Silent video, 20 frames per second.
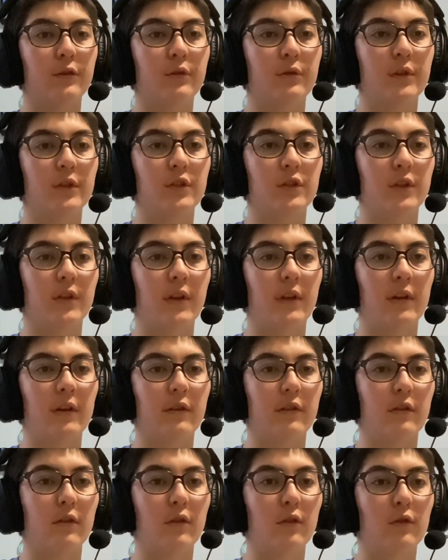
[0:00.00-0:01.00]
to ensure that there
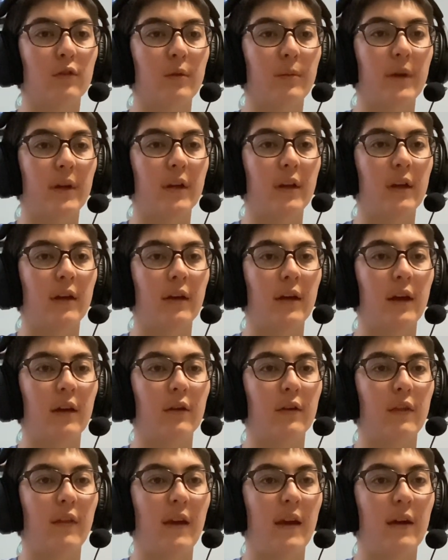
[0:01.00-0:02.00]
is no remaining hair
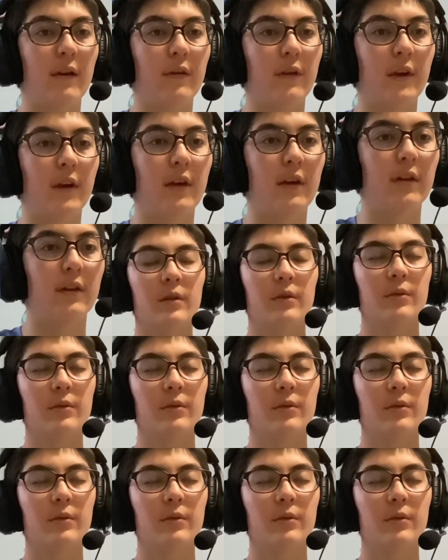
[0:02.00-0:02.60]
in the area.